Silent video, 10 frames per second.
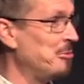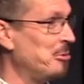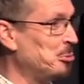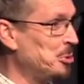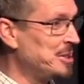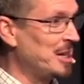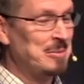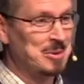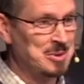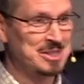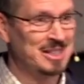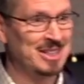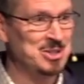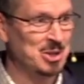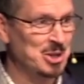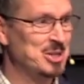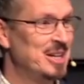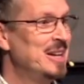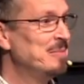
I remember one time I was sitting in church,